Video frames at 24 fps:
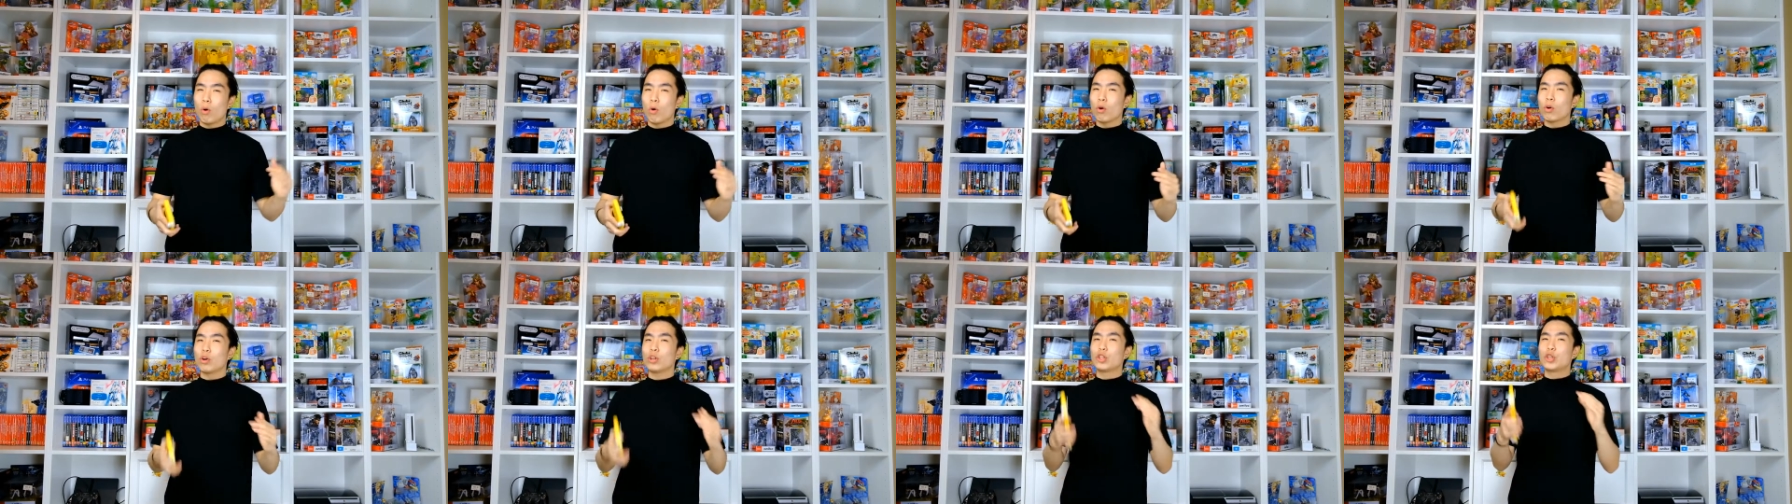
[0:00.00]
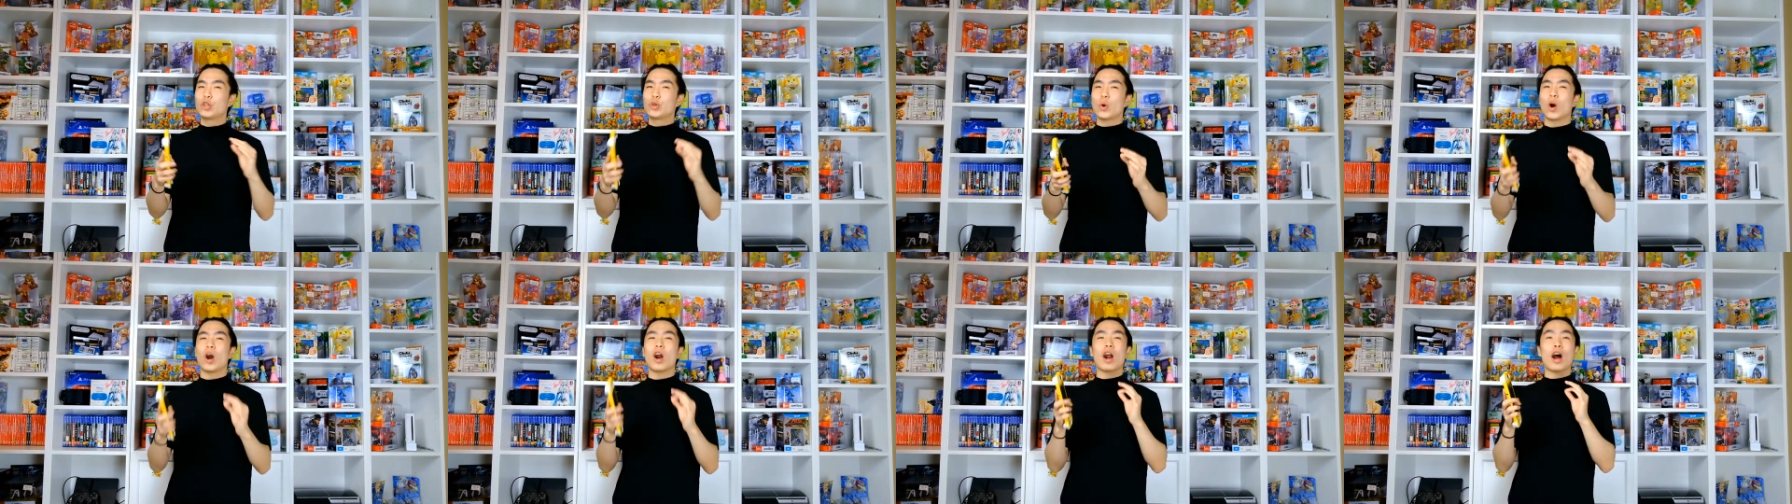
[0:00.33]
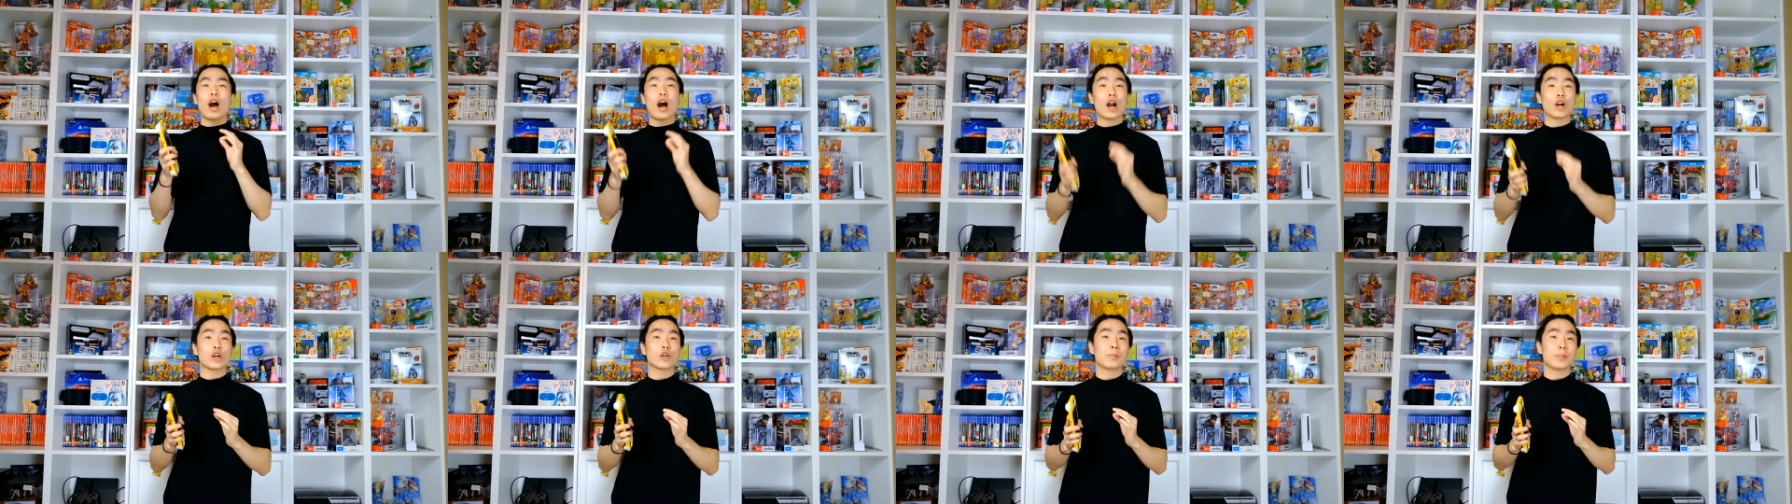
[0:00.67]
or you
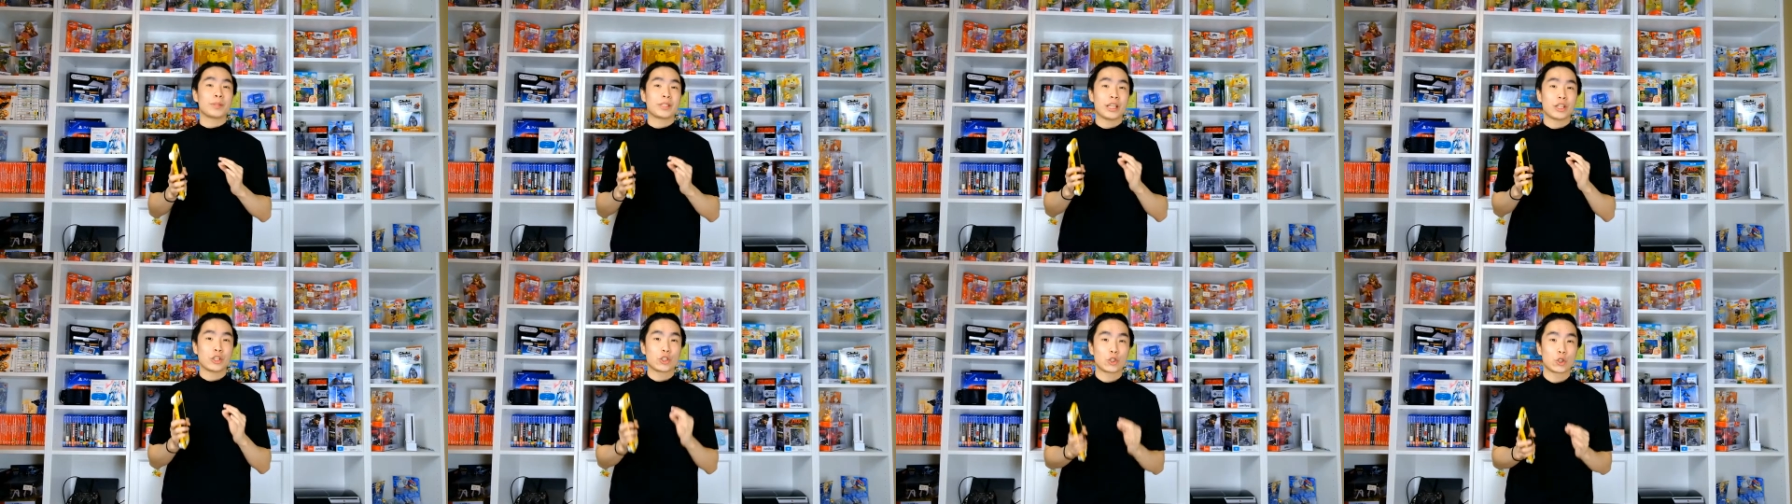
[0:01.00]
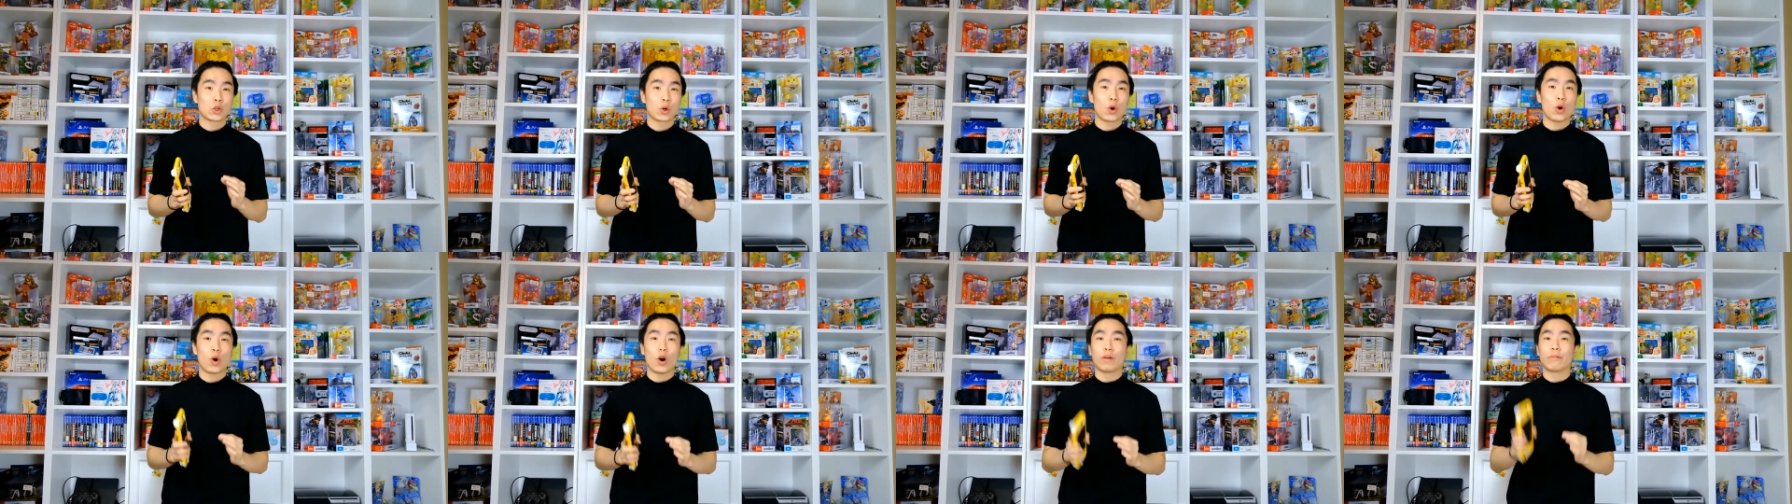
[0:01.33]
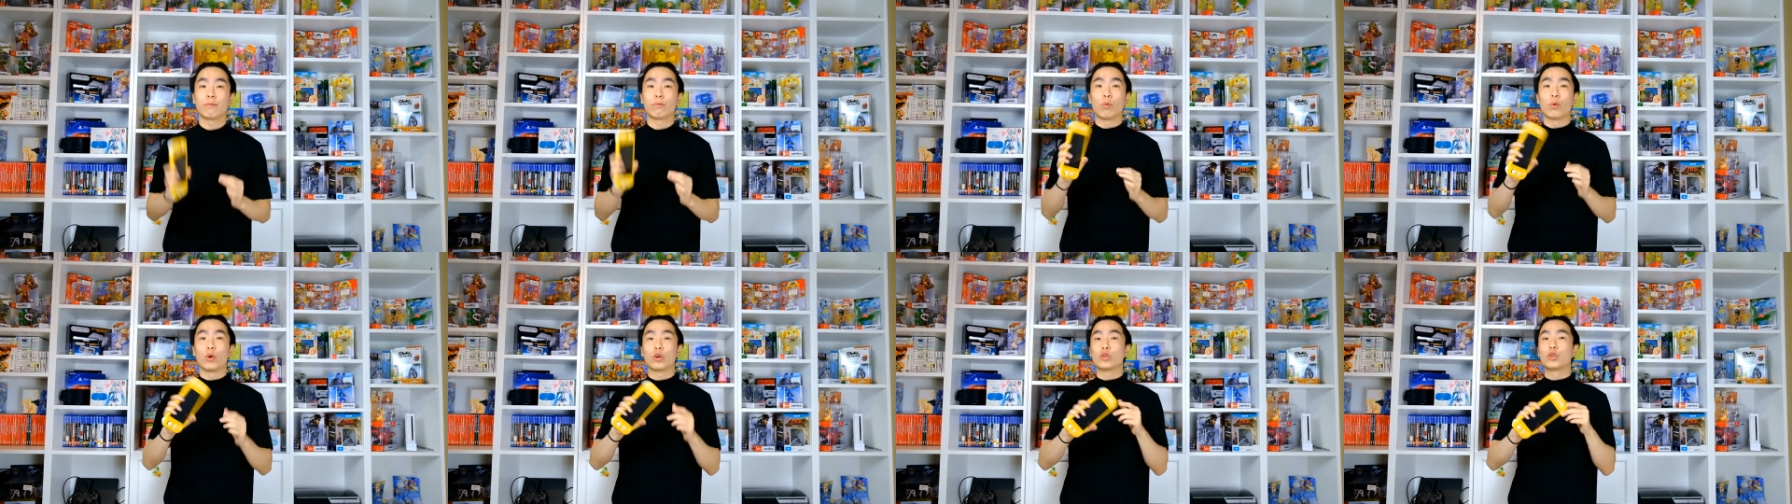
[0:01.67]
are 100% sure
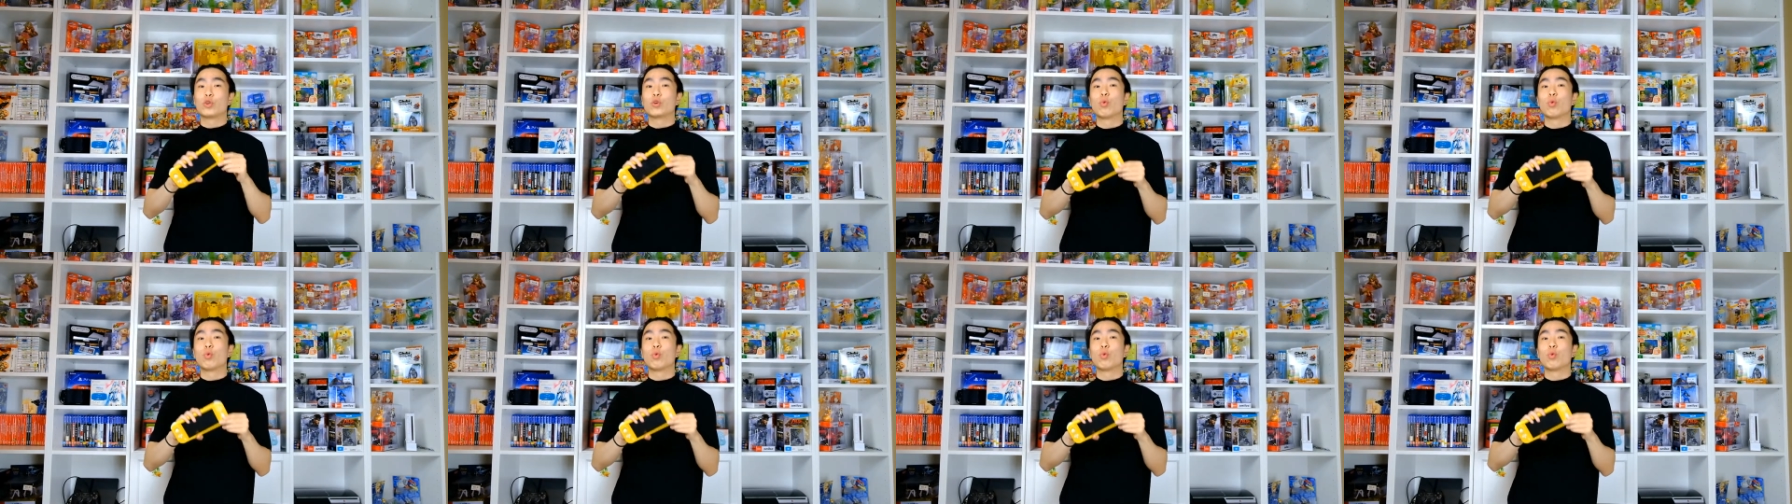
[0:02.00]
of